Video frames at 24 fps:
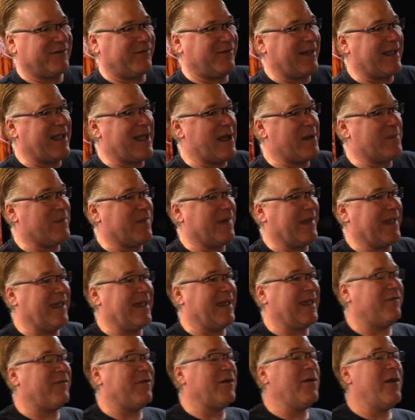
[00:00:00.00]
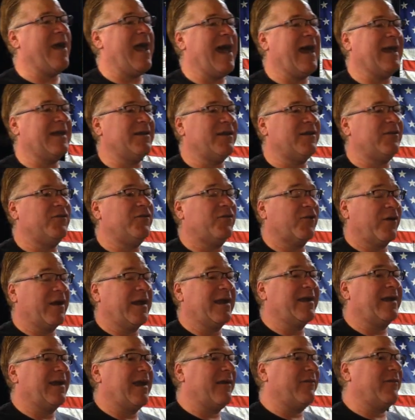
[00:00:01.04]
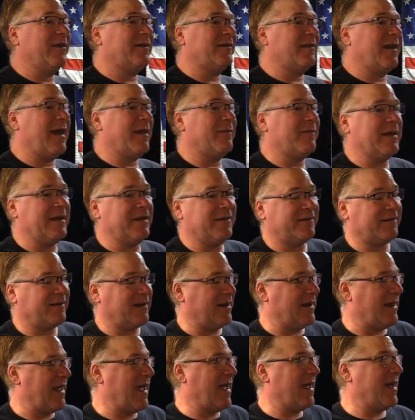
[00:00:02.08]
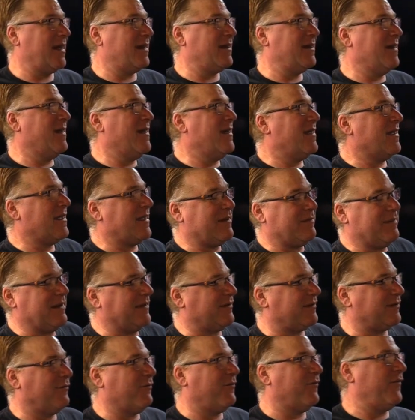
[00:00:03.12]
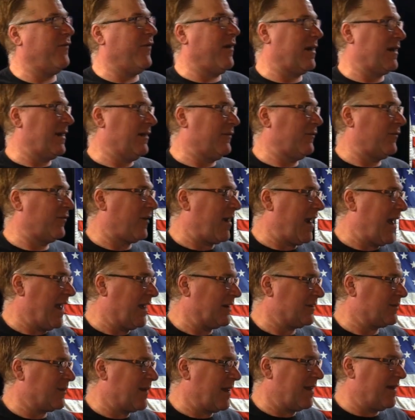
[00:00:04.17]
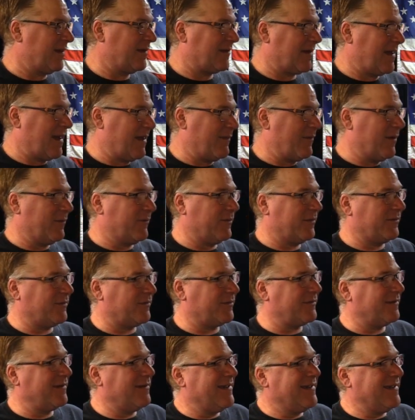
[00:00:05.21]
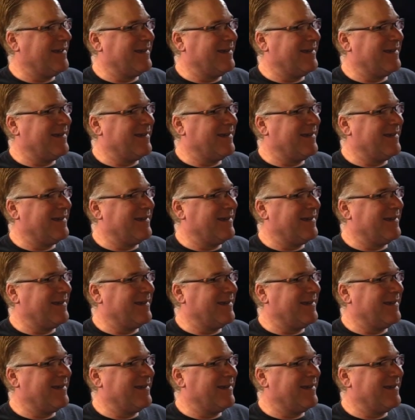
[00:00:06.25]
If you got if you had to drink every time he said head, you'd be so fucking trash by the time it was.